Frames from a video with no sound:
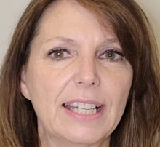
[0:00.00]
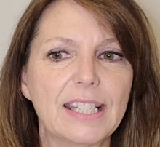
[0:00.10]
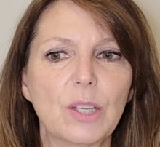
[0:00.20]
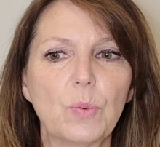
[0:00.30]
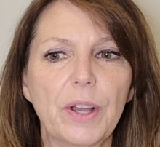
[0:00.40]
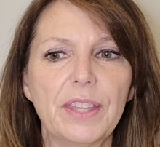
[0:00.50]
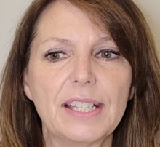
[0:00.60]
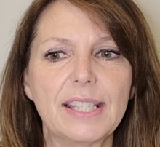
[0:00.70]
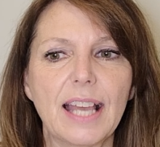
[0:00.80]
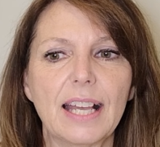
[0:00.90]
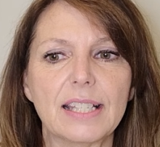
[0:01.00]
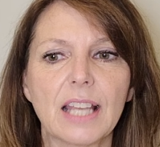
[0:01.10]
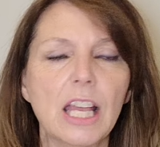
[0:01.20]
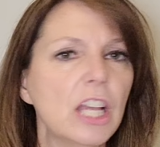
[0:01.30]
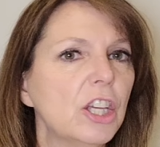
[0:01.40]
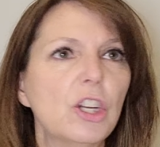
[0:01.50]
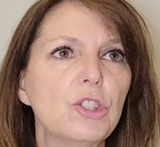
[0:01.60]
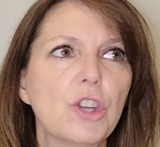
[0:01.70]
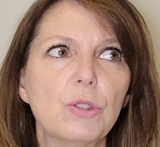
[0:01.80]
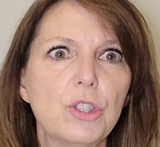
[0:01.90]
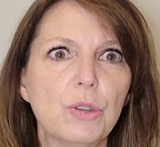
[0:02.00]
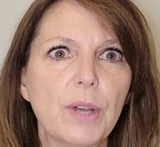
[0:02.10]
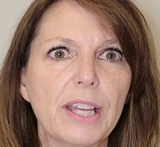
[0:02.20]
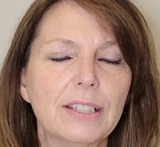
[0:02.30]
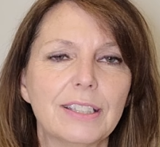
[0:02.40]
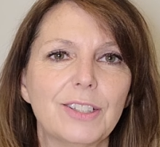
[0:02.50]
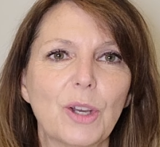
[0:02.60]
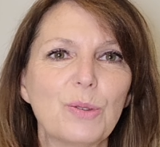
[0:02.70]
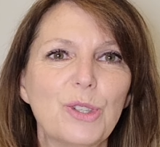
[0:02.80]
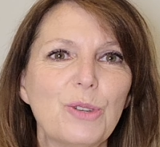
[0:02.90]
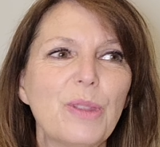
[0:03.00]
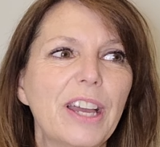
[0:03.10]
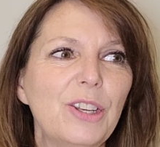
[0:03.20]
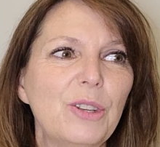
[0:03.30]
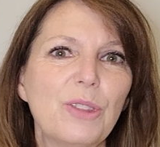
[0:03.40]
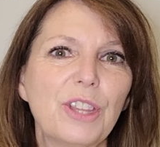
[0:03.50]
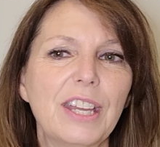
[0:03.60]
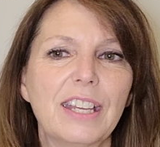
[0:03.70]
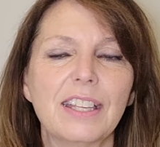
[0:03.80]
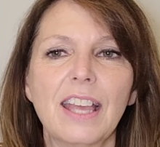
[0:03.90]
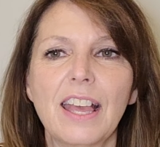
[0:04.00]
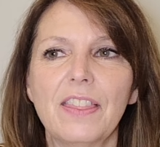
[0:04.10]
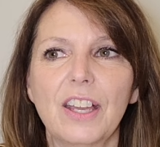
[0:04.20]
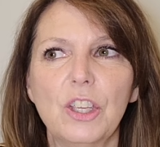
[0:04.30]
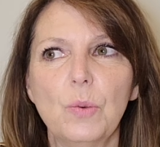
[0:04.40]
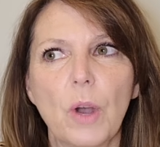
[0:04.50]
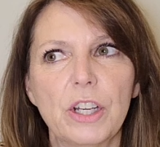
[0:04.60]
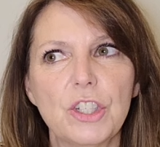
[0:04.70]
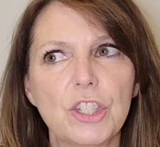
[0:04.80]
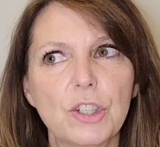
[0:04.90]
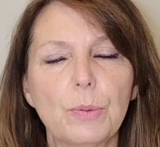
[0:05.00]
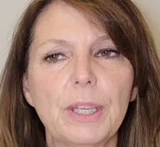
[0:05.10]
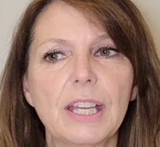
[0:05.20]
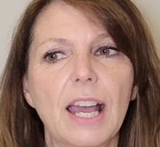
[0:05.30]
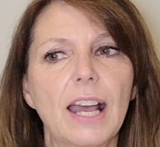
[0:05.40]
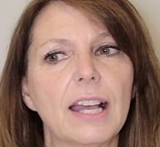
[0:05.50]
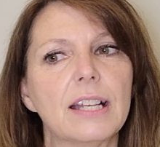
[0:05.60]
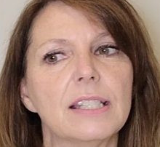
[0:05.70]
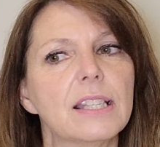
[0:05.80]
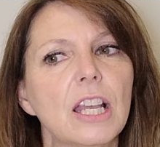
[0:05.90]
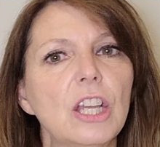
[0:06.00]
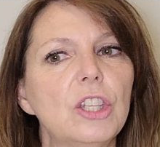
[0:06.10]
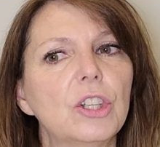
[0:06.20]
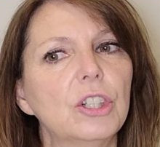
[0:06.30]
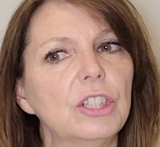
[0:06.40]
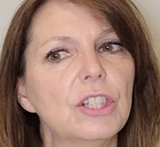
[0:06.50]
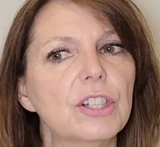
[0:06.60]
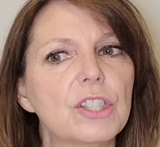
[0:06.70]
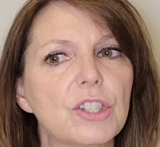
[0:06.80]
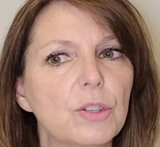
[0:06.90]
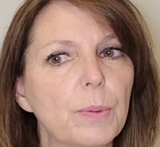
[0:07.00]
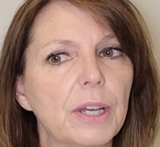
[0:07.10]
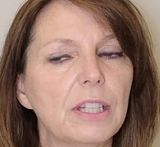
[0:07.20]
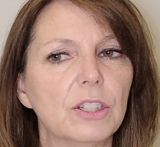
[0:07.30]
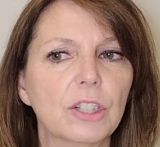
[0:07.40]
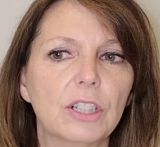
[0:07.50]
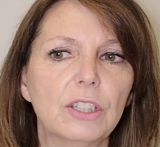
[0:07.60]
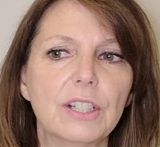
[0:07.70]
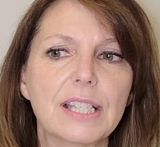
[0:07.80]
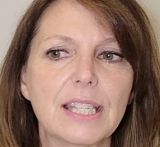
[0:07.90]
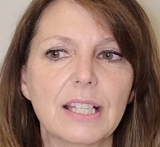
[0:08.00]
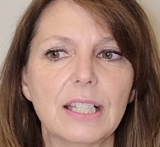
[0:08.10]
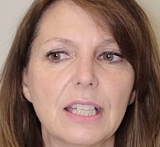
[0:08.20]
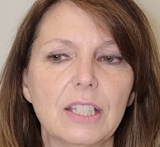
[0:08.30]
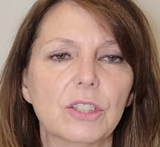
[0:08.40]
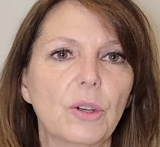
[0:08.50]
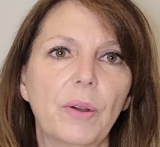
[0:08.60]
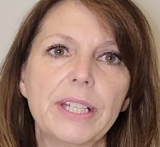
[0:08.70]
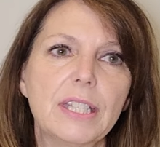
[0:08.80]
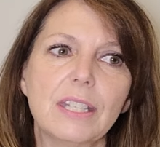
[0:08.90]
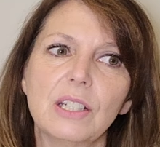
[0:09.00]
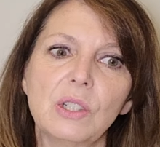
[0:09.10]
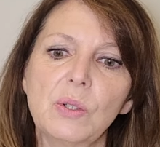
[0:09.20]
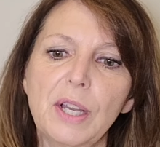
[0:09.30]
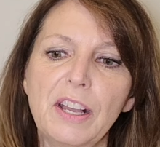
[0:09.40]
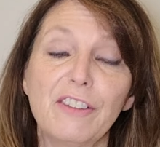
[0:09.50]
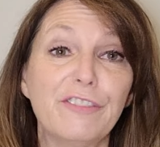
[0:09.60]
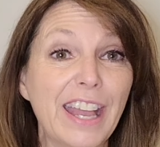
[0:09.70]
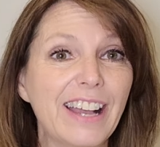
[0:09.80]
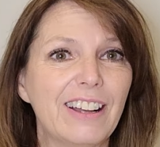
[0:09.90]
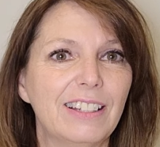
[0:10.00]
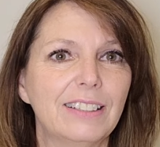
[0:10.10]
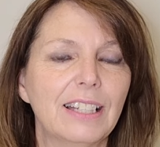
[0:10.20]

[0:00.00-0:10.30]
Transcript: It's the one that says, don't do it. Don't do that new thing that you want to do because you're going to look stupid. You're going to look silly. You're going to fail.